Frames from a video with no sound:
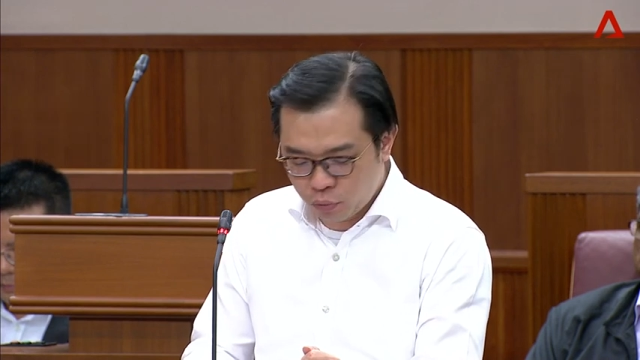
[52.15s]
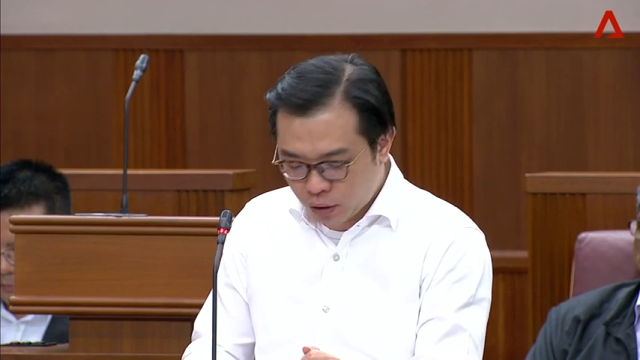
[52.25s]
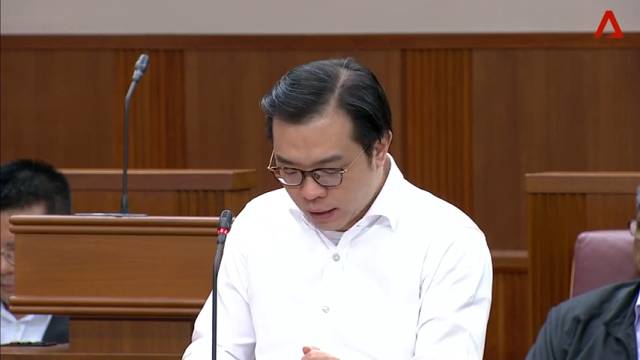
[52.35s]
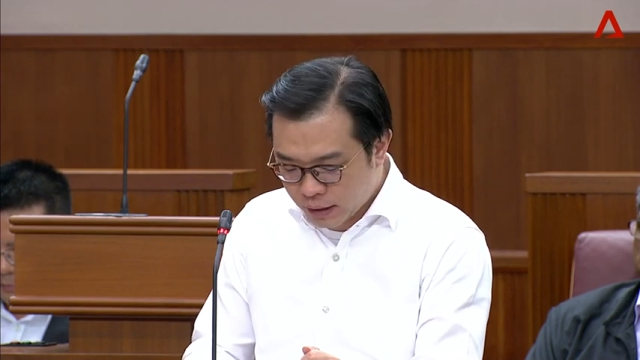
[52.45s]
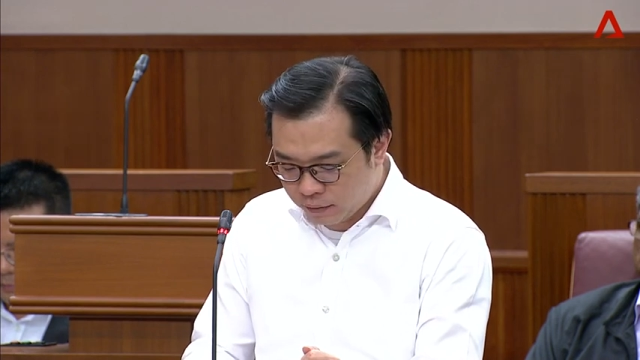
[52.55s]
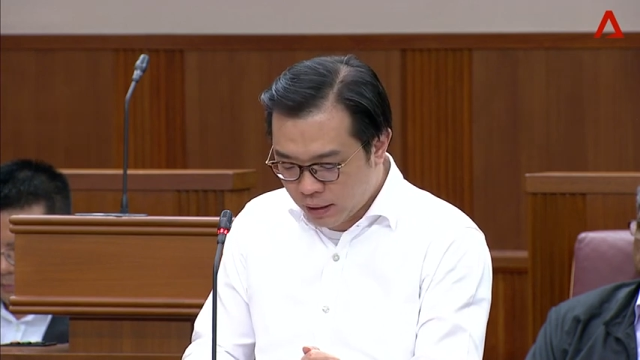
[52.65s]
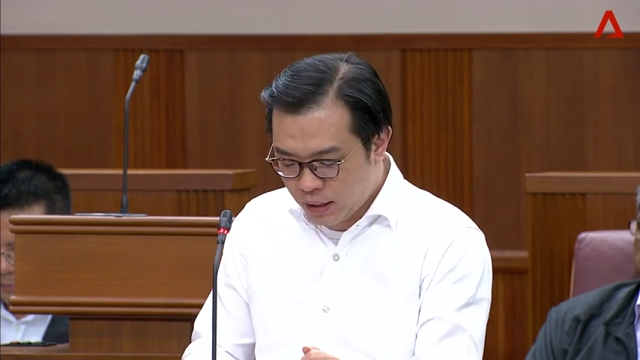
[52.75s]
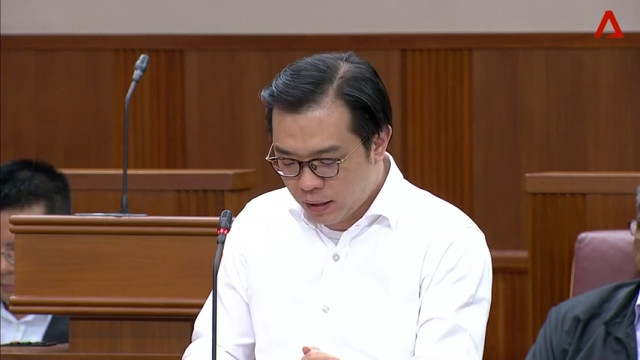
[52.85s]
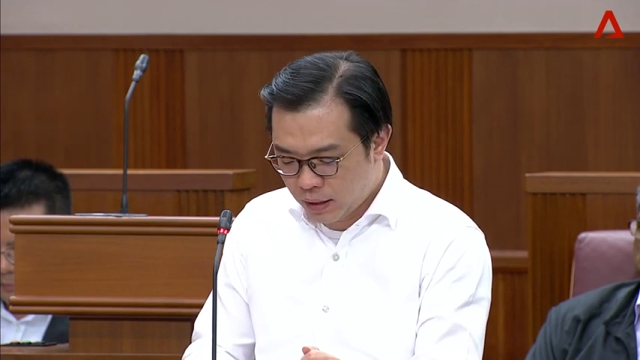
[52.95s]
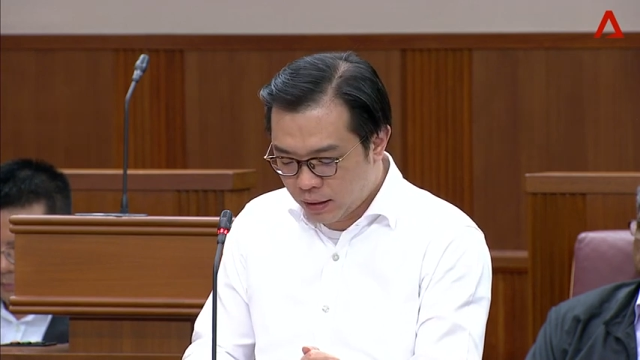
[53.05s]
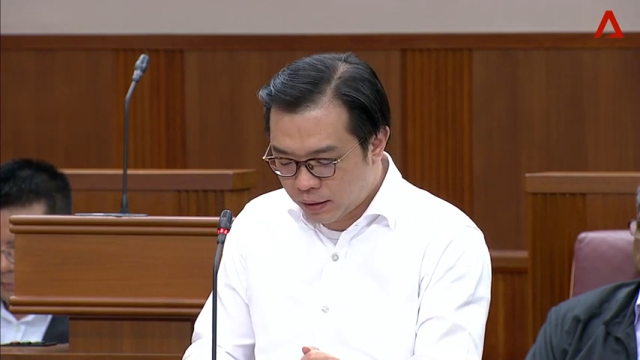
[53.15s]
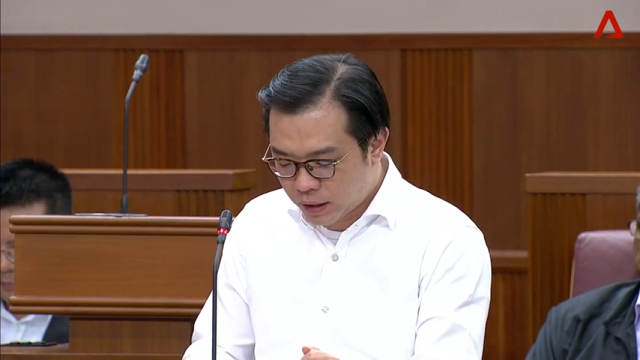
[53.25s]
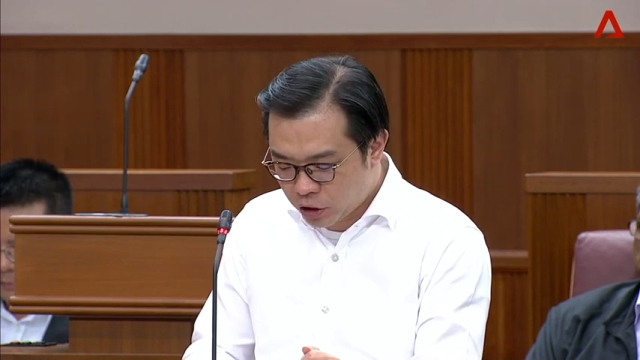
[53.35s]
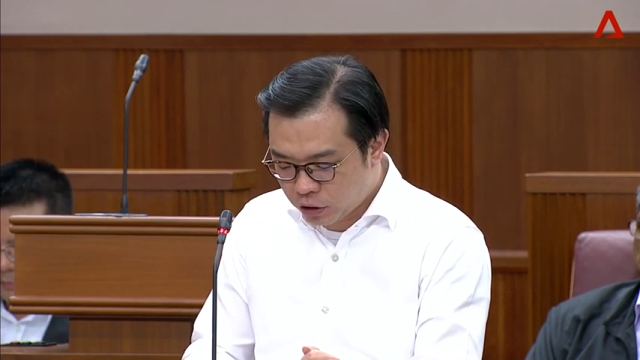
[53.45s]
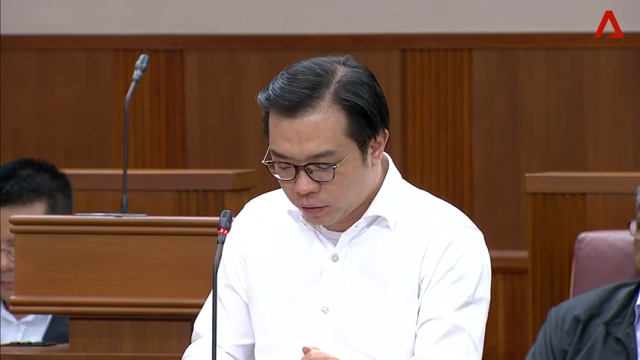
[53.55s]
productively in the
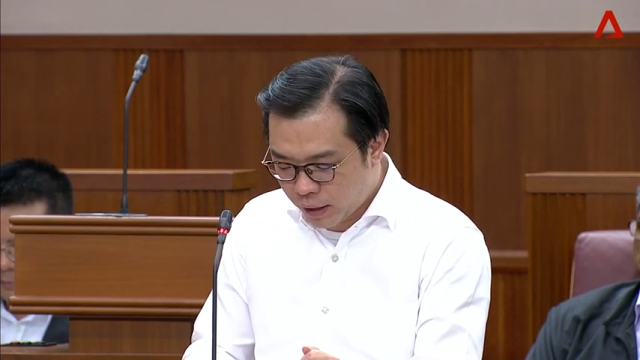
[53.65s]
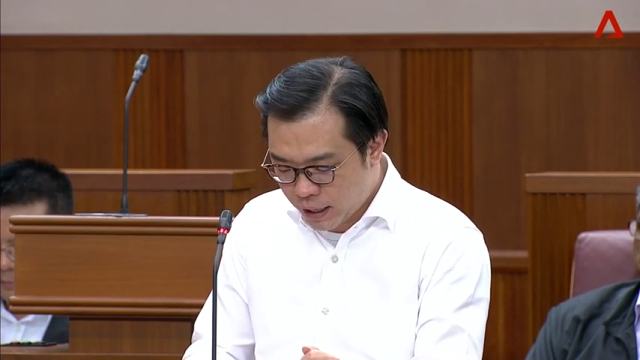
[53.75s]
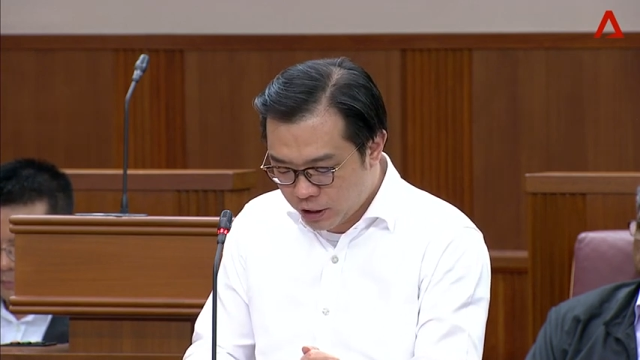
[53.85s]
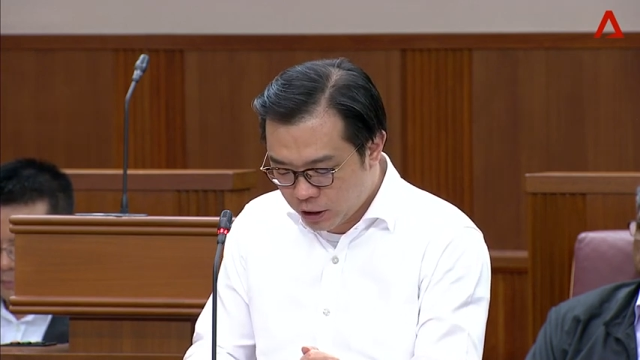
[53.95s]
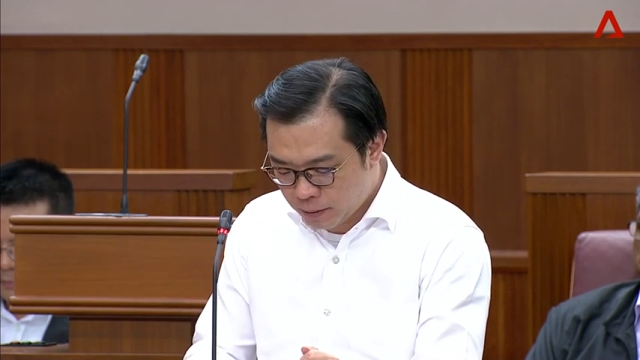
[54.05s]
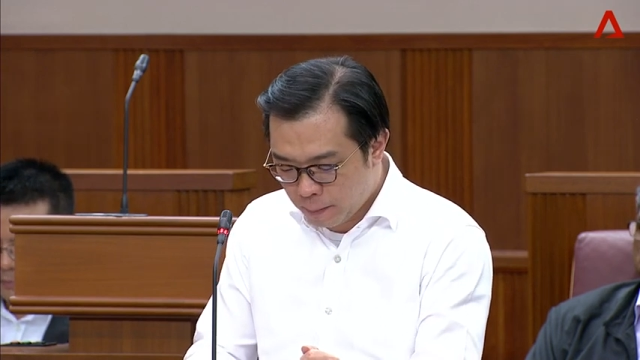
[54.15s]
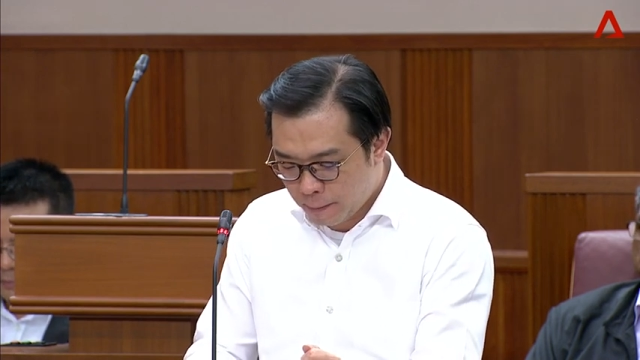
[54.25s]
digital age.